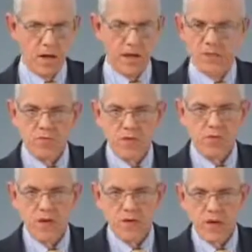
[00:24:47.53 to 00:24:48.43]
that's a
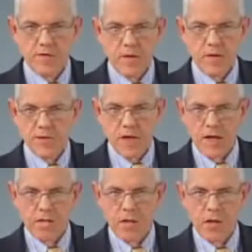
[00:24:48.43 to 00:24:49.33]
romantic view. It's not
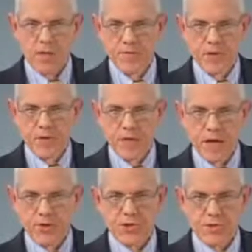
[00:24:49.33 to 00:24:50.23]
a biblical view of
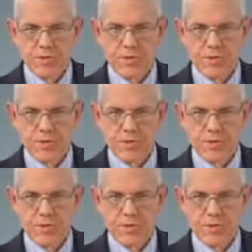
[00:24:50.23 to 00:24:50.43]
nature.